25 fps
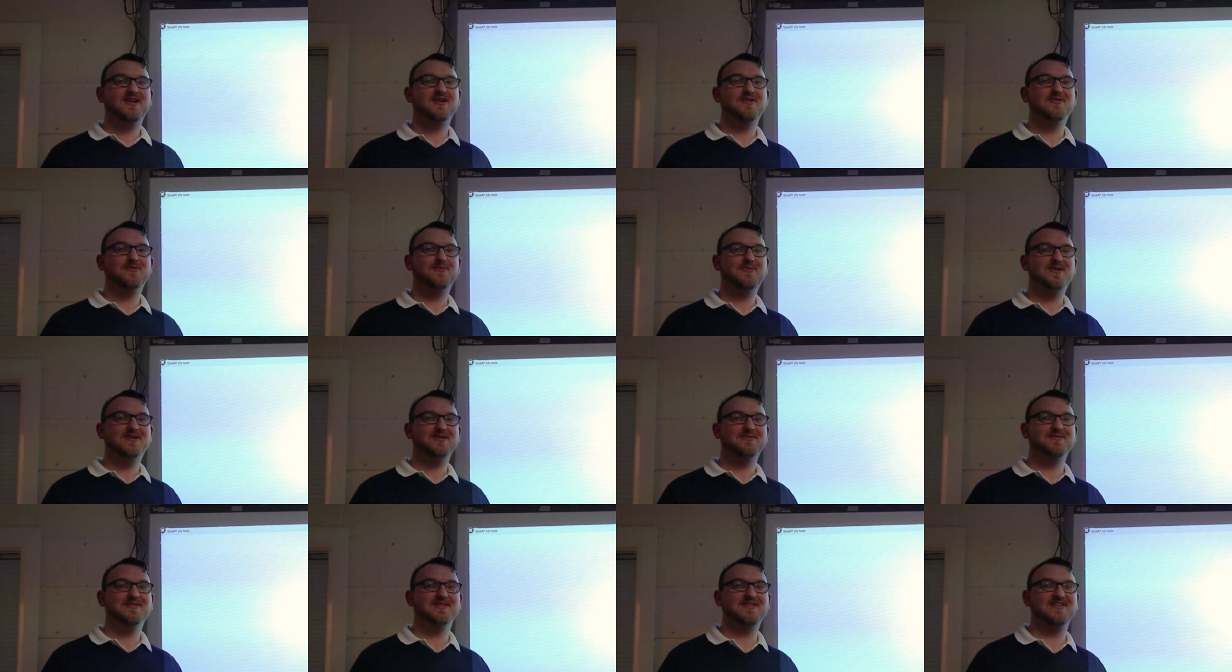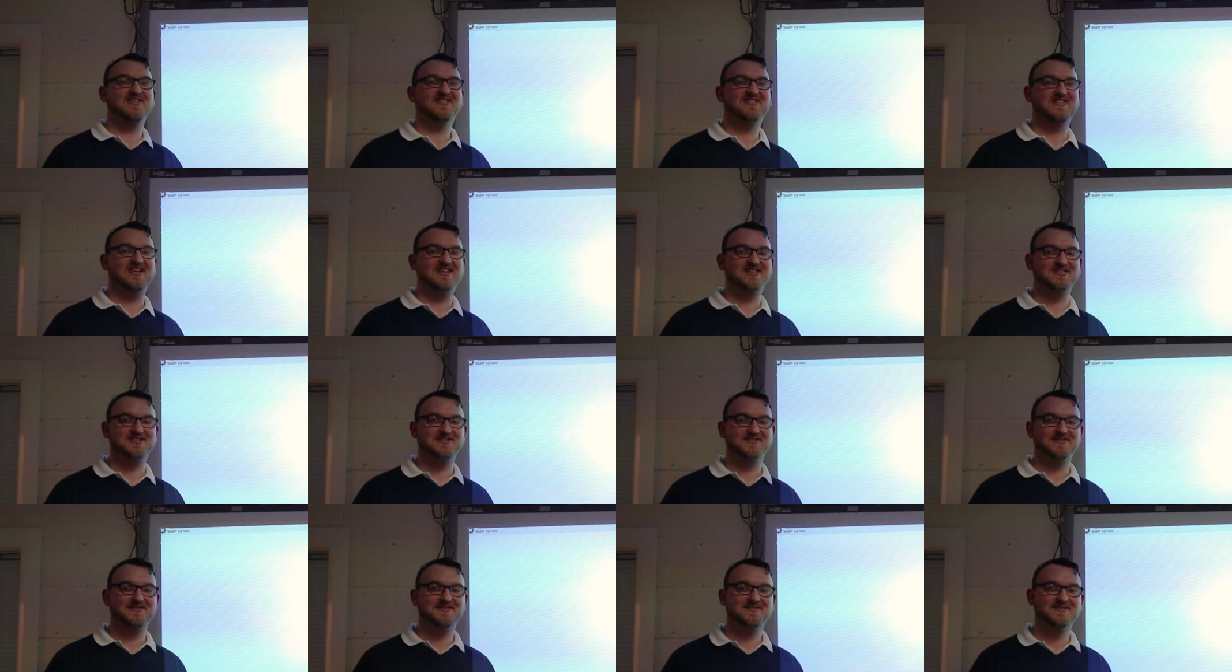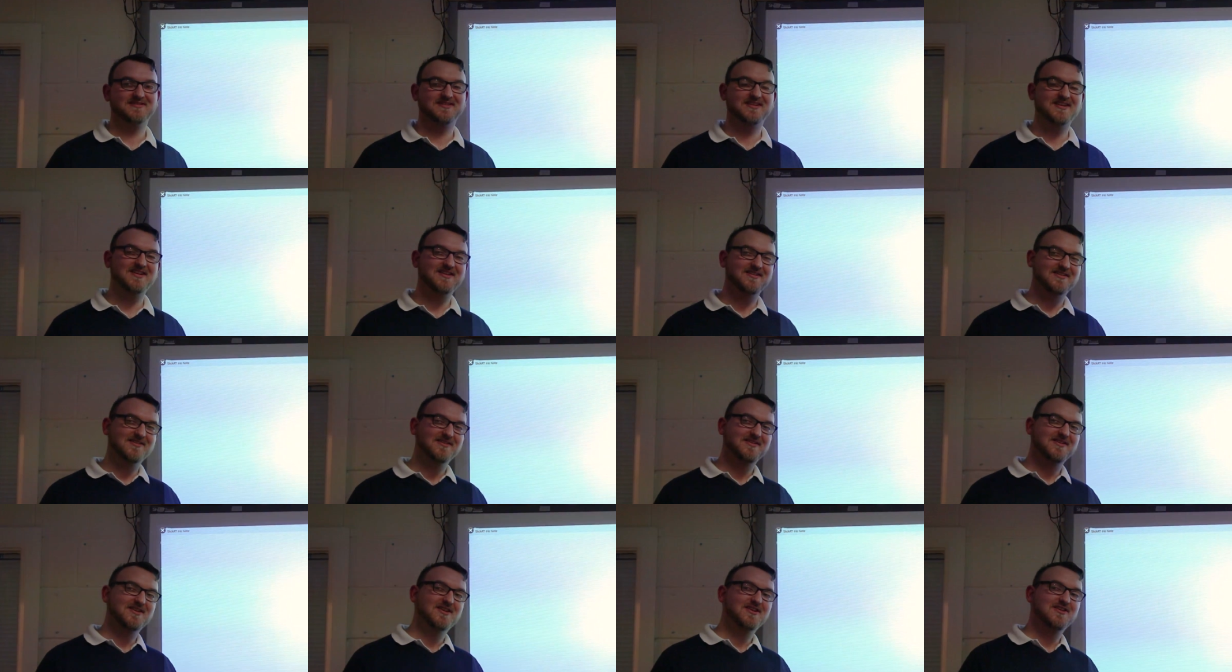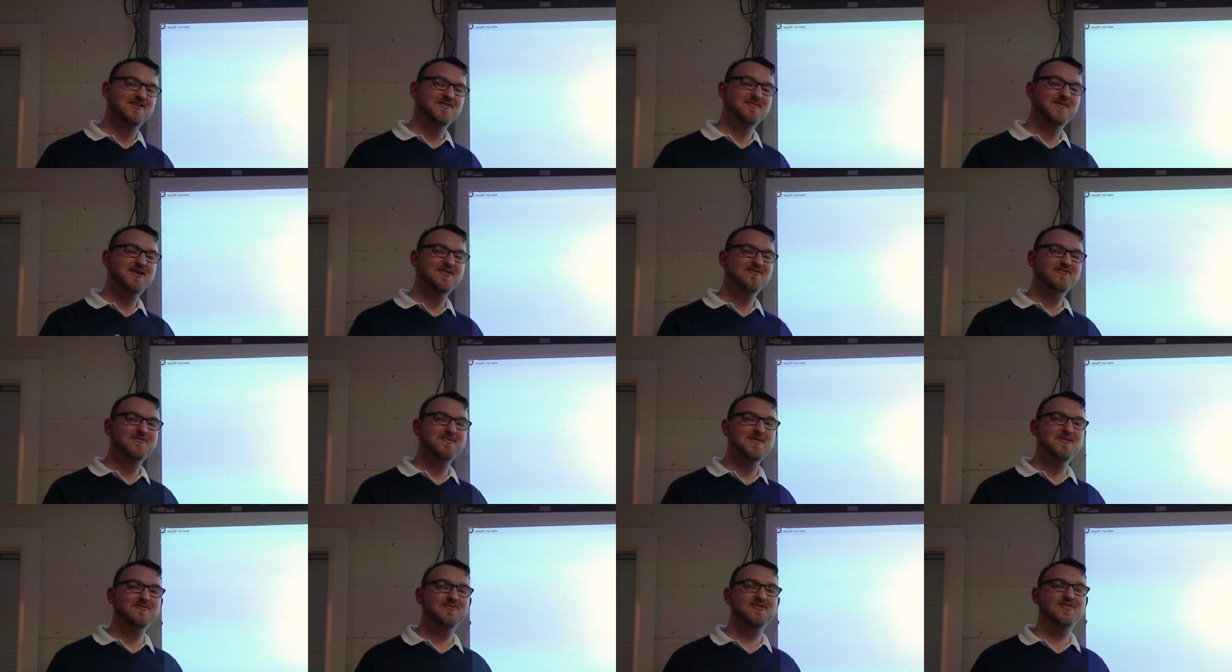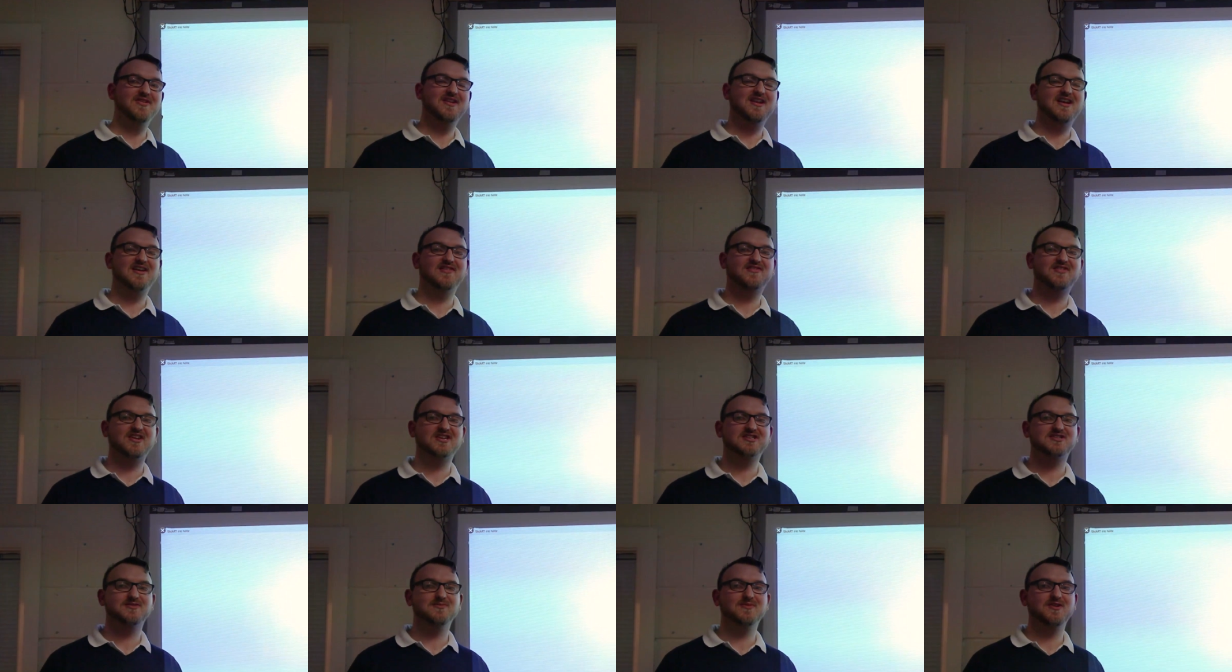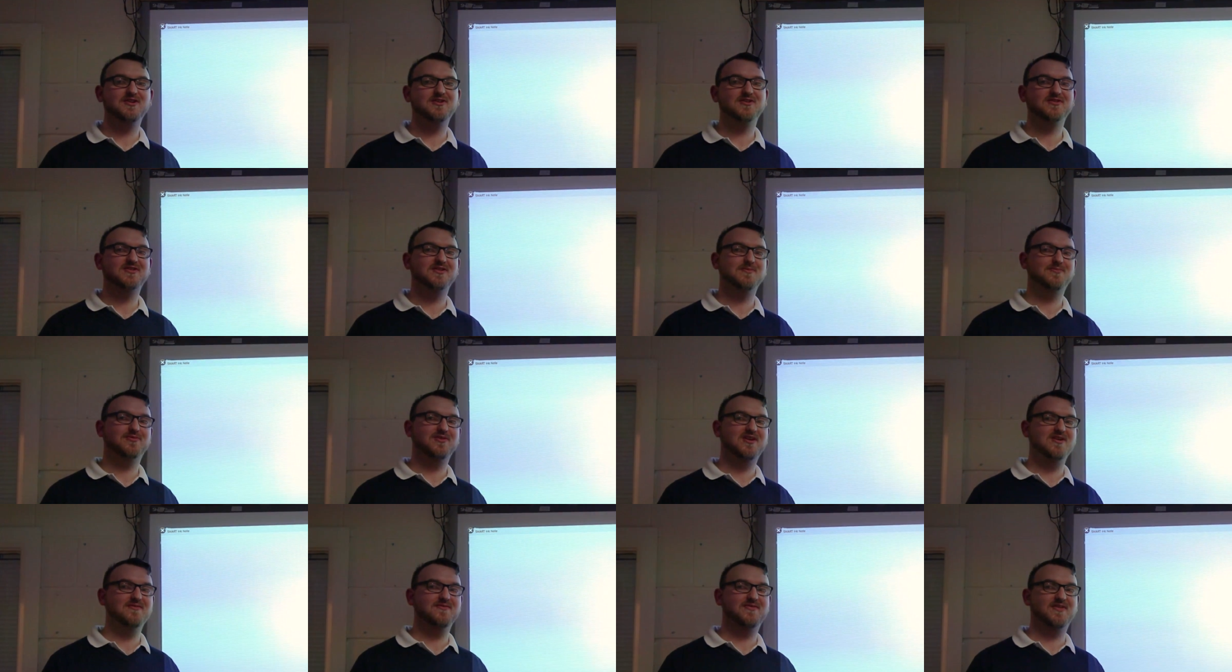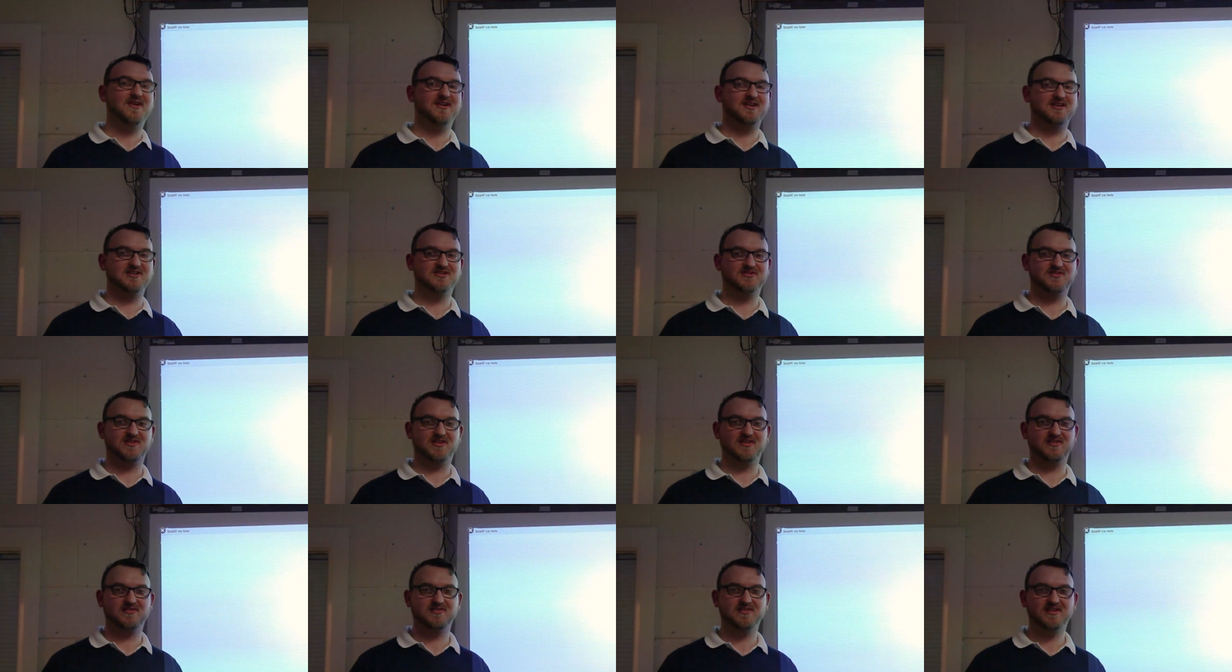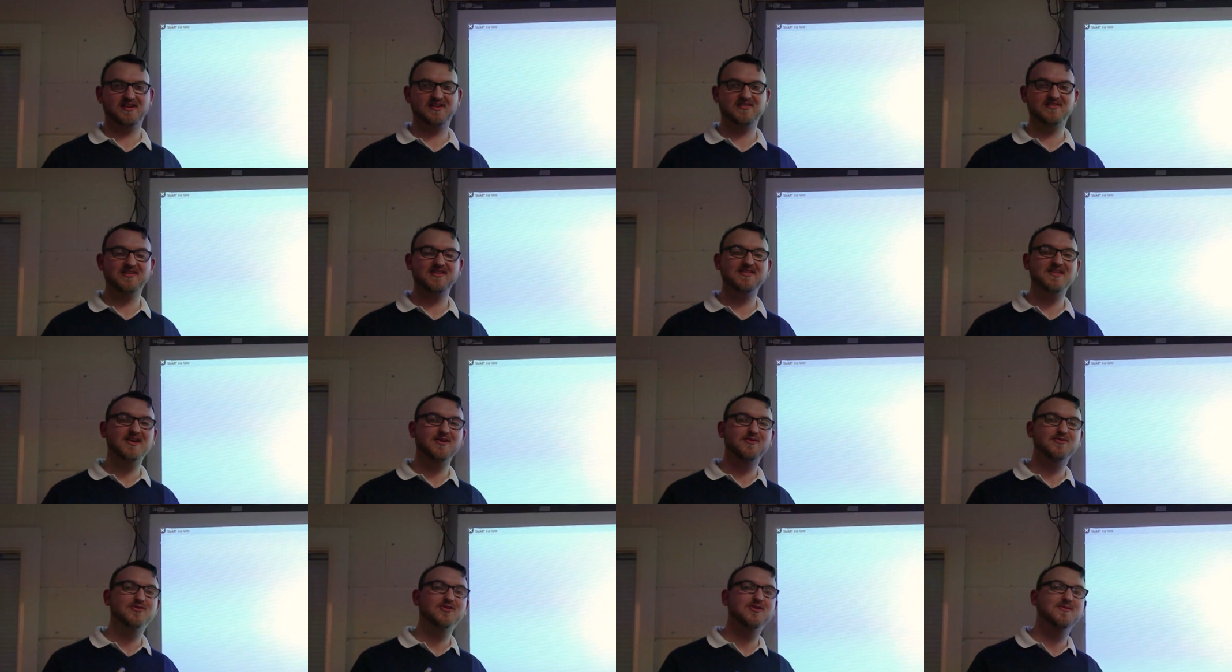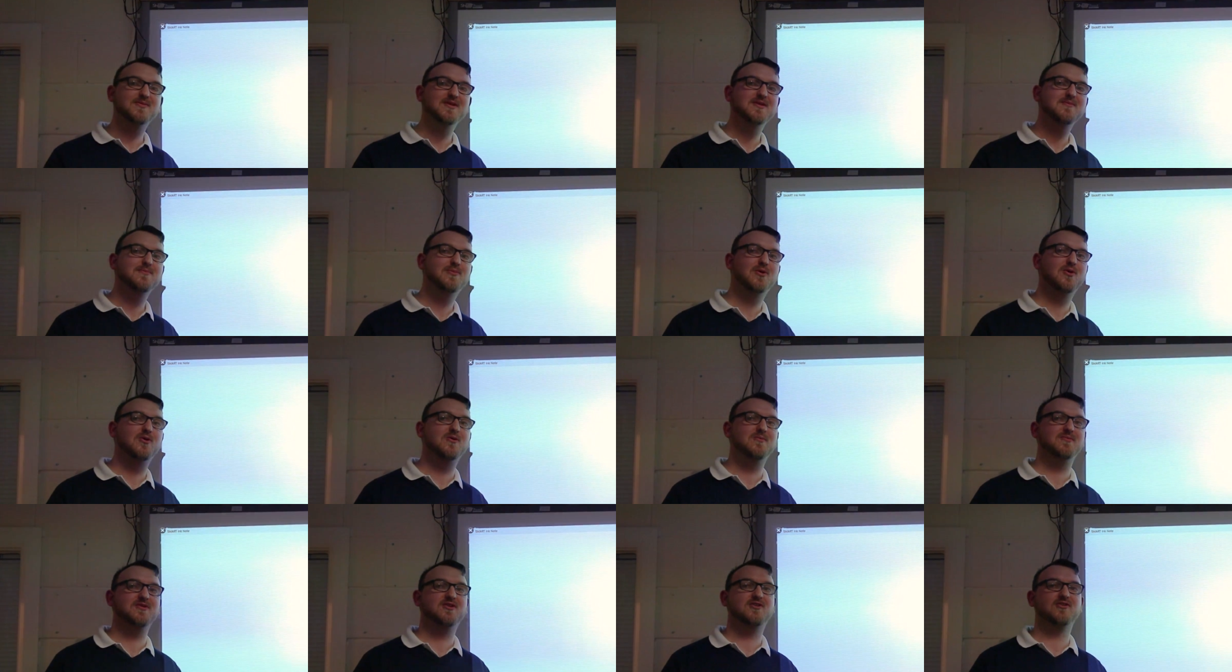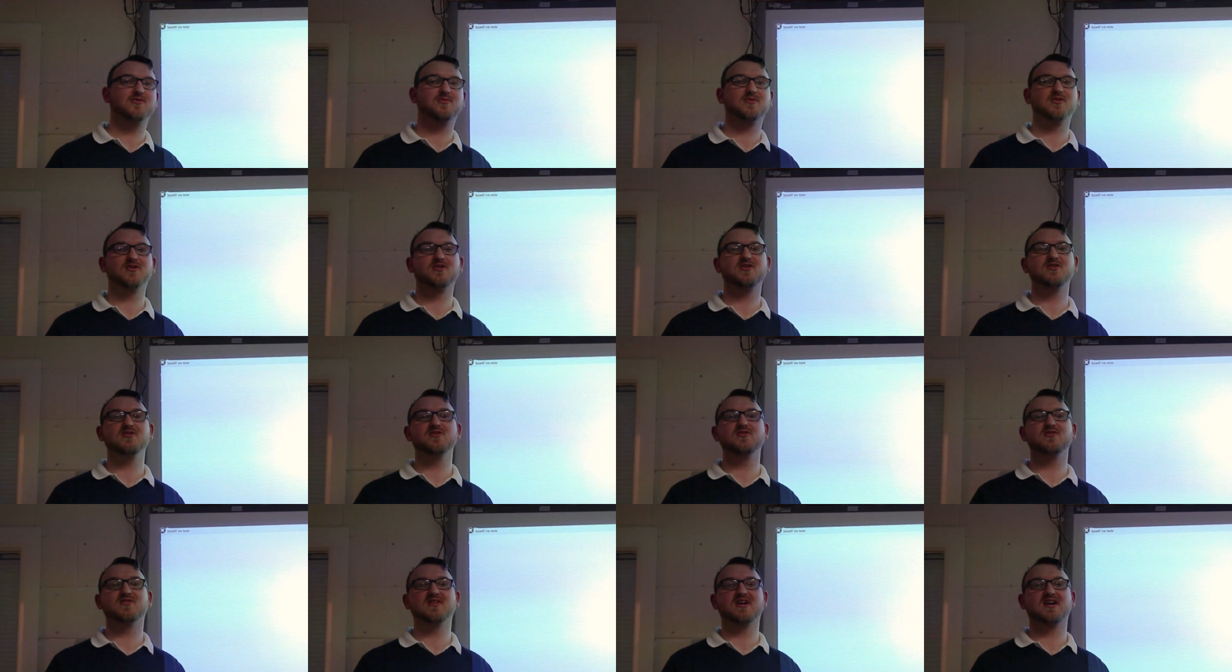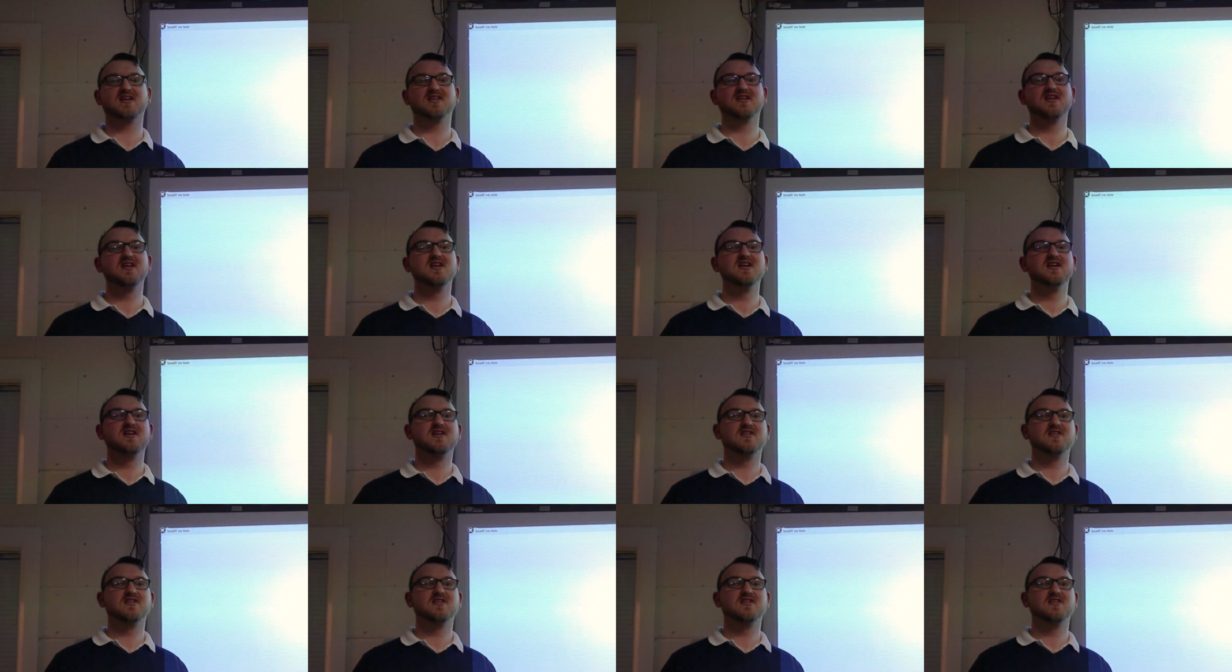Hello and welcome to this session. You might remember in the last session we looked at prime factor trees, and I said that was going to be important because we're going to use that